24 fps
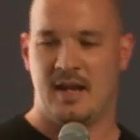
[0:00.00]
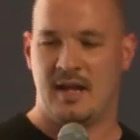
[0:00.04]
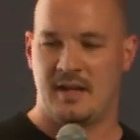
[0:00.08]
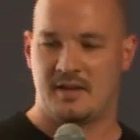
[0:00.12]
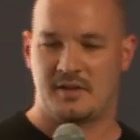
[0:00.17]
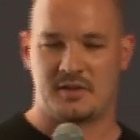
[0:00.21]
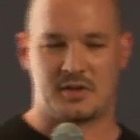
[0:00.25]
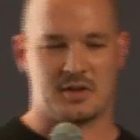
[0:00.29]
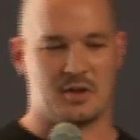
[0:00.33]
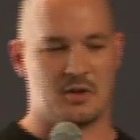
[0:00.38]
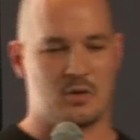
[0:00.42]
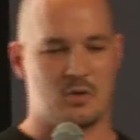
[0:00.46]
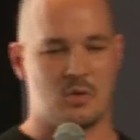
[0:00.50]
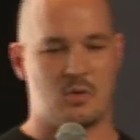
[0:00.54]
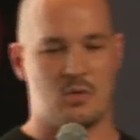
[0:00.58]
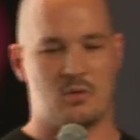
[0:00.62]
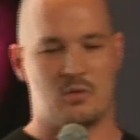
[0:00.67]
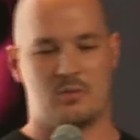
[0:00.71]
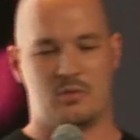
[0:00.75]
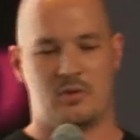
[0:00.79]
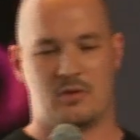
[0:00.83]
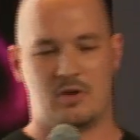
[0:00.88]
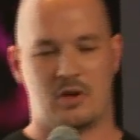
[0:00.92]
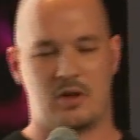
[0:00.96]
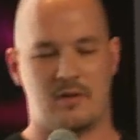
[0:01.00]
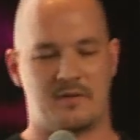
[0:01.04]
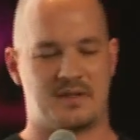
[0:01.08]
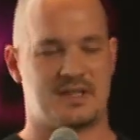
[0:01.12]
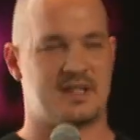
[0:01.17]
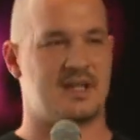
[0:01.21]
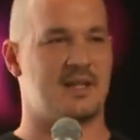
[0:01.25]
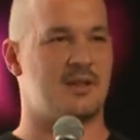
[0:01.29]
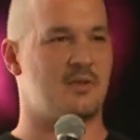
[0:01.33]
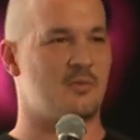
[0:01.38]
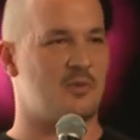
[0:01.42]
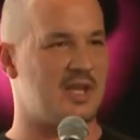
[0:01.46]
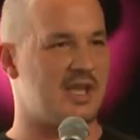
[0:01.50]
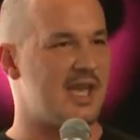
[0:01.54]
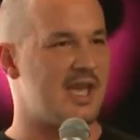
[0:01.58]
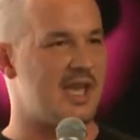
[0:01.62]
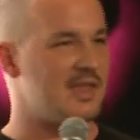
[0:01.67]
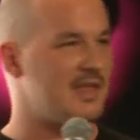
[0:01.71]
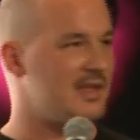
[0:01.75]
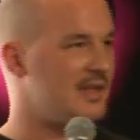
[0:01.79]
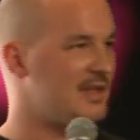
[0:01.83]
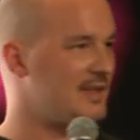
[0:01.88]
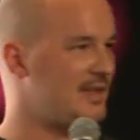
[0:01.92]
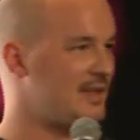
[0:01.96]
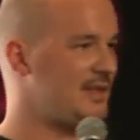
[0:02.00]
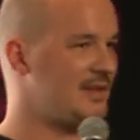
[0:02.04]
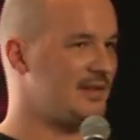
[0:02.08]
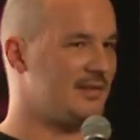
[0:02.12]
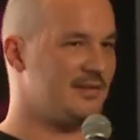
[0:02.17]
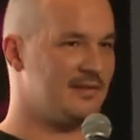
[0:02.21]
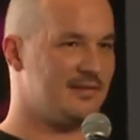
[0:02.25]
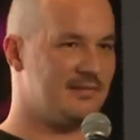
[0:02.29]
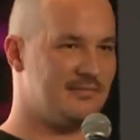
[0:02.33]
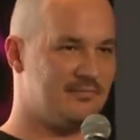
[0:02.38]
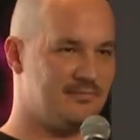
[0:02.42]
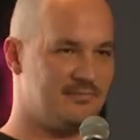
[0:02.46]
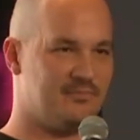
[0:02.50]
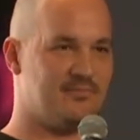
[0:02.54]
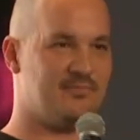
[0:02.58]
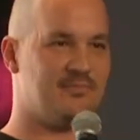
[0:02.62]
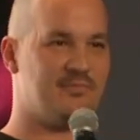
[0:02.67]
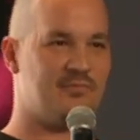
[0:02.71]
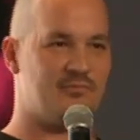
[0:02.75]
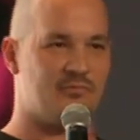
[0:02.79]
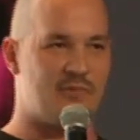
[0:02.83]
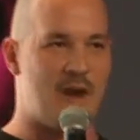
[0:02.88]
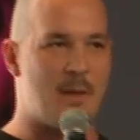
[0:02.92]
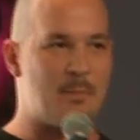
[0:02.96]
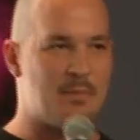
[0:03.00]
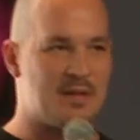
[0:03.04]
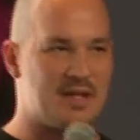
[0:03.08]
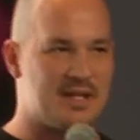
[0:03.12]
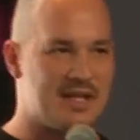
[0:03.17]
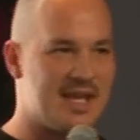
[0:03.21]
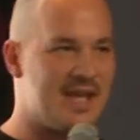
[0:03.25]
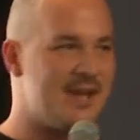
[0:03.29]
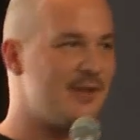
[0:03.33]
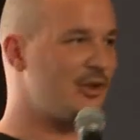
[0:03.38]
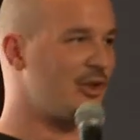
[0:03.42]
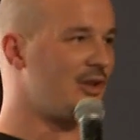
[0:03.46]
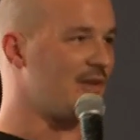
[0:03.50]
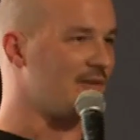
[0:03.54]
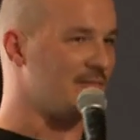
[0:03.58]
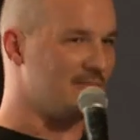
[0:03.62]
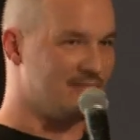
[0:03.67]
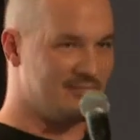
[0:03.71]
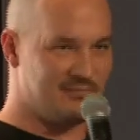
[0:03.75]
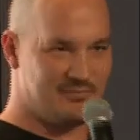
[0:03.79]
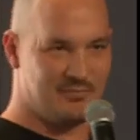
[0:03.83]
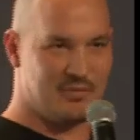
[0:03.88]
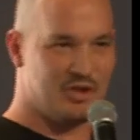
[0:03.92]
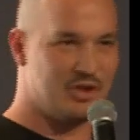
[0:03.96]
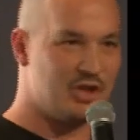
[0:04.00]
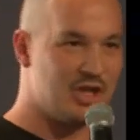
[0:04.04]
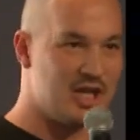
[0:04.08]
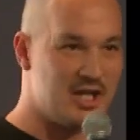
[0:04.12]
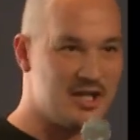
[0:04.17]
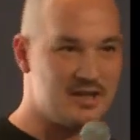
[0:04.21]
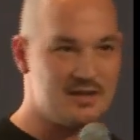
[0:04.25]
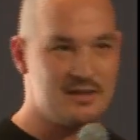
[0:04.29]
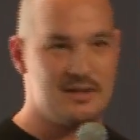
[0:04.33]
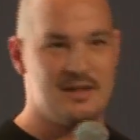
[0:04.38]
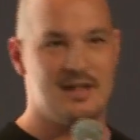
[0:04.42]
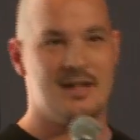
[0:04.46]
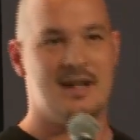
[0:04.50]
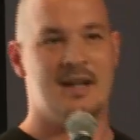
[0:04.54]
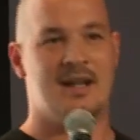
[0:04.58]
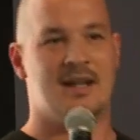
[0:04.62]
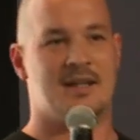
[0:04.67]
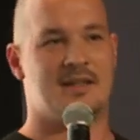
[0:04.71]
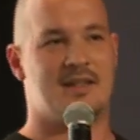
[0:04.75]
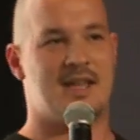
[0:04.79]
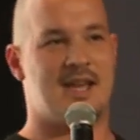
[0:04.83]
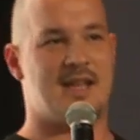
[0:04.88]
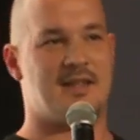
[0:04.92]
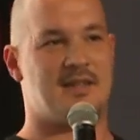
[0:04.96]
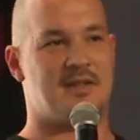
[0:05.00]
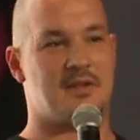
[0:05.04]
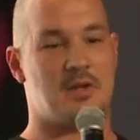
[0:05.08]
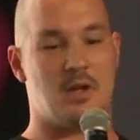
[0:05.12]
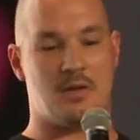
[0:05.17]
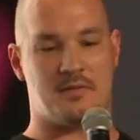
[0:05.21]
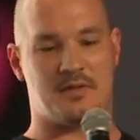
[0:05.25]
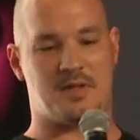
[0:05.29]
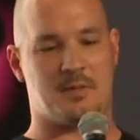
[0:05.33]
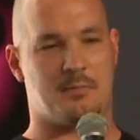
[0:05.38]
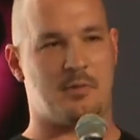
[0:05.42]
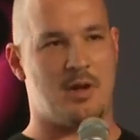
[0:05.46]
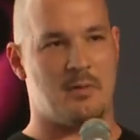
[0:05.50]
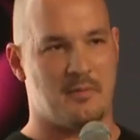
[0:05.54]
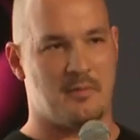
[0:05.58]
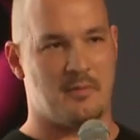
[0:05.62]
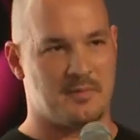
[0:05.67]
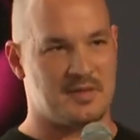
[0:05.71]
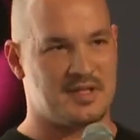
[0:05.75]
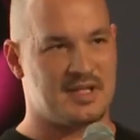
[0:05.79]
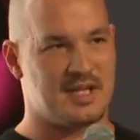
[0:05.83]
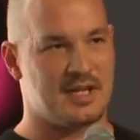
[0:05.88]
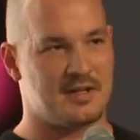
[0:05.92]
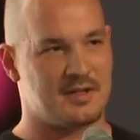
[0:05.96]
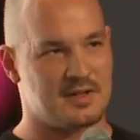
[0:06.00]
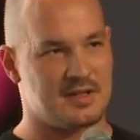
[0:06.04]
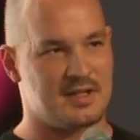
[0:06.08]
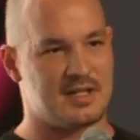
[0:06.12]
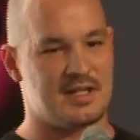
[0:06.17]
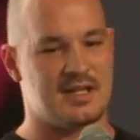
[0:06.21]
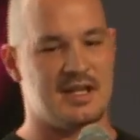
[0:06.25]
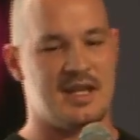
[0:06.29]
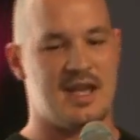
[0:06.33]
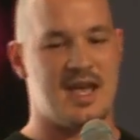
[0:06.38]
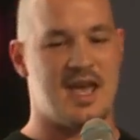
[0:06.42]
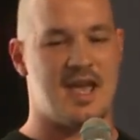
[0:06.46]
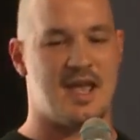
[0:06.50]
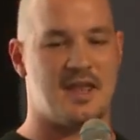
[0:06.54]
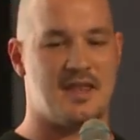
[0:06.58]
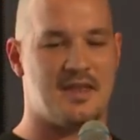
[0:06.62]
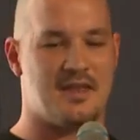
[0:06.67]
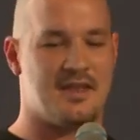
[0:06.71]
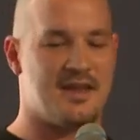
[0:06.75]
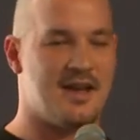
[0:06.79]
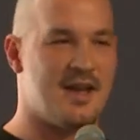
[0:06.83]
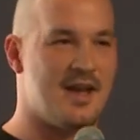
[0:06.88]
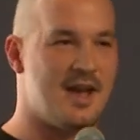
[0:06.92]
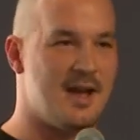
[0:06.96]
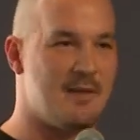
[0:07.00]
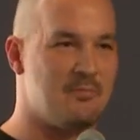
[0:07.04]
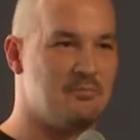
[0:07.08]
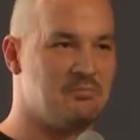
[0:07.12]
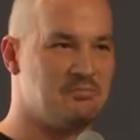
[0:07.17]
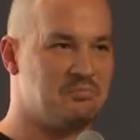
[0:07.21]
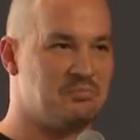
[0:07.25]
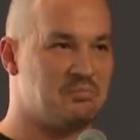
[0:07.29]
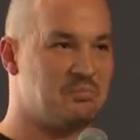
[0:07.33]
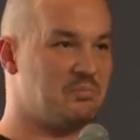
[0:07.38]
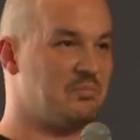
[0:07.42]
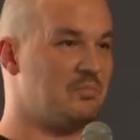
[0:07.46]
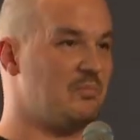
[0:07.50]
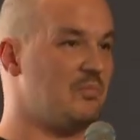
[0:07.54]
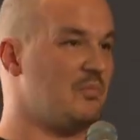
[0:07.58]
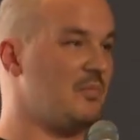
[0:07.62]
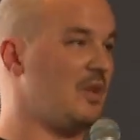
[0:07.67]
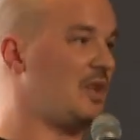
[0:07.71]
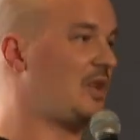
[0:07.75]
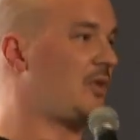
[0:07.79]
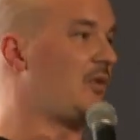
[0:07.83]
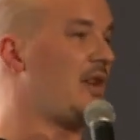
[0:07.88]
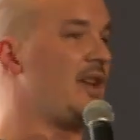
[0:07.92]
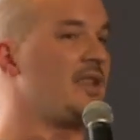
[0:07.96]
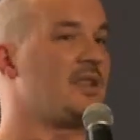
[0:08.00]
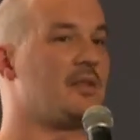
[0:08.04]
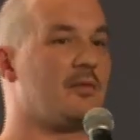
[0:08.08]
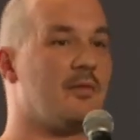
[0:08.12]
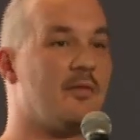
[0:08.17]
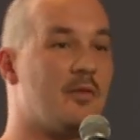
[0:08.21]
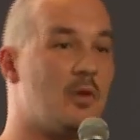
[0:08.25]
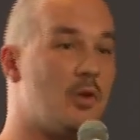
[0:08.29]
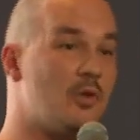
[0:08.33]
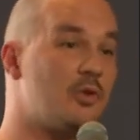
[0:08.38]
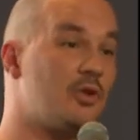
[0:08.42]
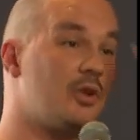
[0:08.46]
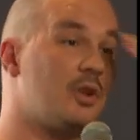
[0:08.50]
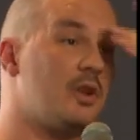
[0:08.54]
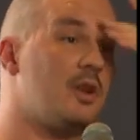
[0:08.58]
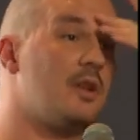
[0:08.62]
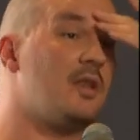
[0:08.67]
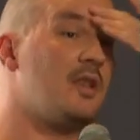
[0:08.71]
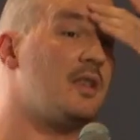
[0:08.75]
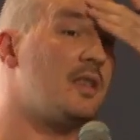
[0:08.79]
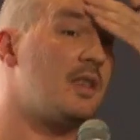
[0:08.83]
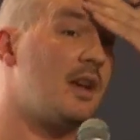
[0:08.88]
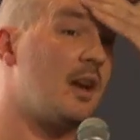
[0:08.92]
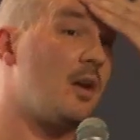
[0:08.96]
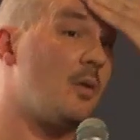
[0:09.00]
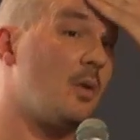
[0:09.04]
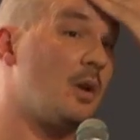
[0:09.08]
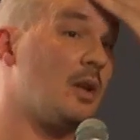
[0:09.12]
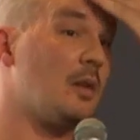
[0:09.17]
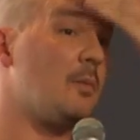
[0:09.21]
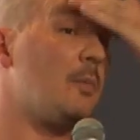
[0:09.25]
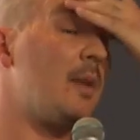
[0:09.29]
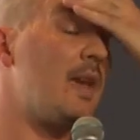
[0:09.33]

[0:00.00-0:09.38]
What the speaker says: So all of a sudden, we get this replication machine that solves the problem of scarcity, and it creates a revolution in the entire world.